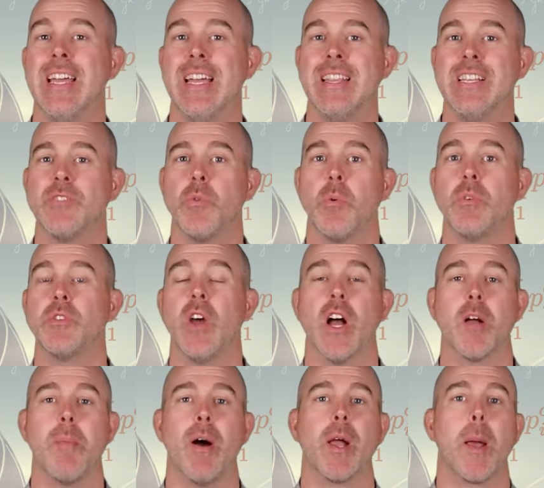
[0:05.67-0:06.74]
In this one, we
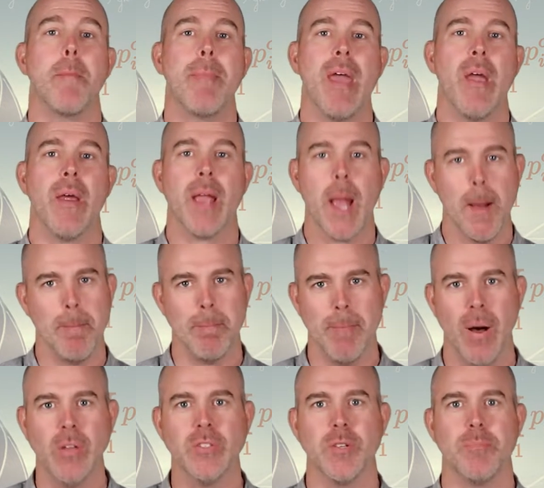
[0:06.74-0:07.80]
talk about comparing
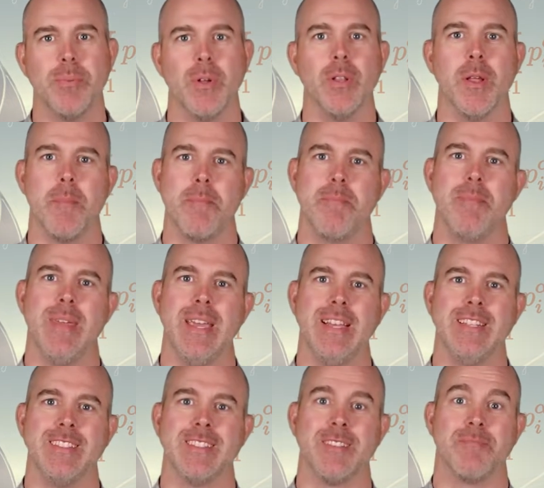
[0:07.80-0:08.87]
multiple
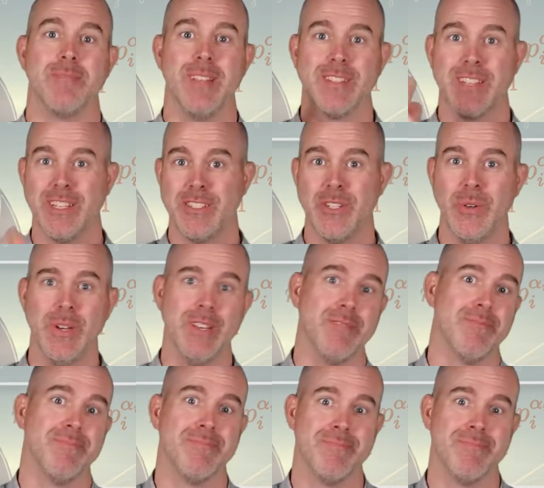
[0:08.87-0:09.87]
means. Let's get to it.